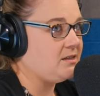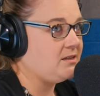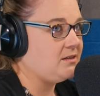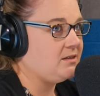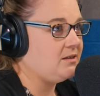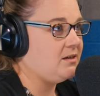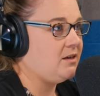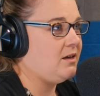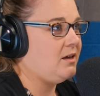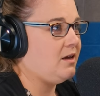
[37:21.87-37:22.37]

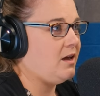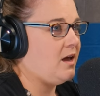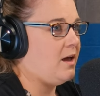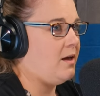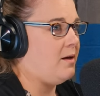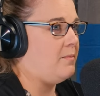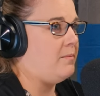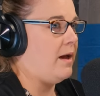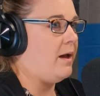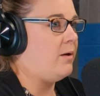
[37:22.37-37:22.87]
Mm-hmm. Okay.
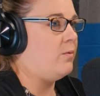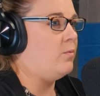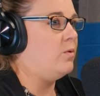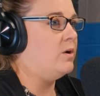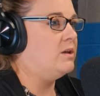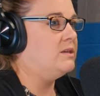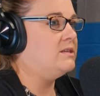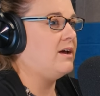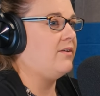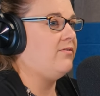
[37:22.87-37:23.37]
I
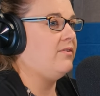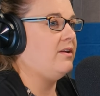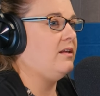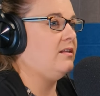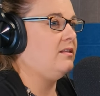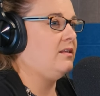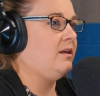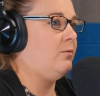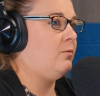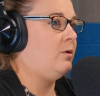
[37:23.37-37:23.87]
would
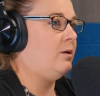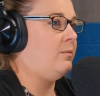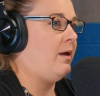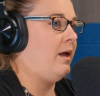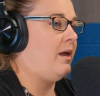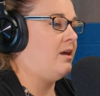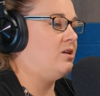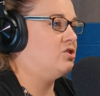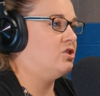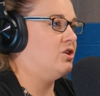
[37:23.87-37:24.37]
definitely want to
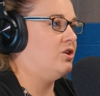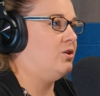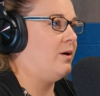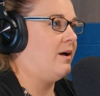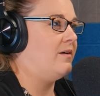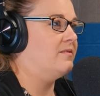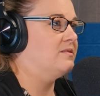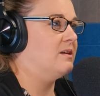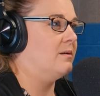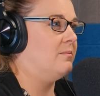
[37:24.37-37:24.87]
make sure you
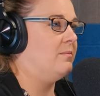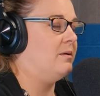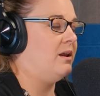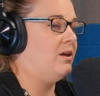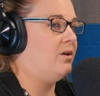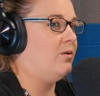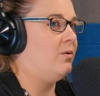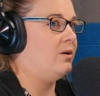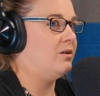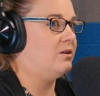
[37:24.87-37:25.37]
have
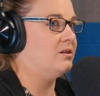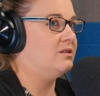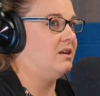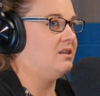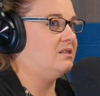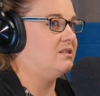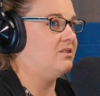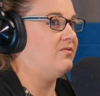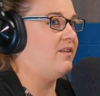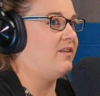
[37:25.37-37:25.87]
somebody who understands the